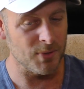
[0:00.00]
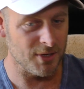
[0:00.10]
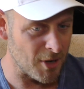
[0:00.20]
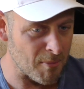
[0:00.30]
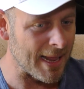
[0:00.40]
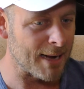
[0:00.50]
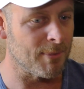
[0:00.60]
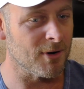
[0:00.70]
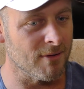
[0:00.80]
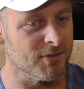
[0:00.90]
We, you know,
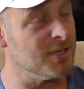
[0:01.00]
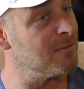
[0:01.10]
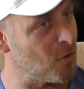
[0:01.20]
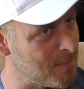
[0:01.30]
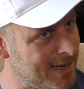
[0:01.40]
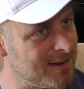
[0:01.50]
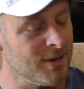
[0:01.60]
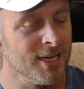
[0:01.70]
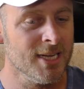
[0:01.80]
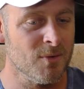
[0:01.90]
Blackburn obviously have come in
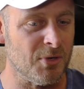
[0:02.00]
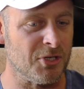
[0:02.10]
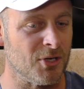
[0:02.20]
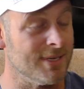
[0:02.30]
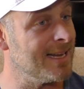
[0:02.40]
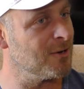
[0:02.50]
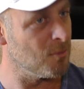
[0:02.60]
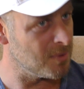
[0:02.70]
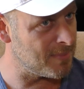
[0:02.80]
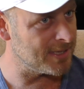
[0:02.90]
and we turned down a
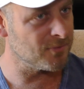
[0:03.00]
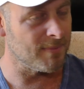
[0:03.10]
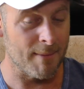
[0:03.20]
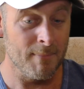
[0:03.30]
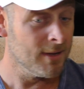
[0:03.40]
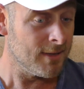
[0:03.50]
couple of bids from them.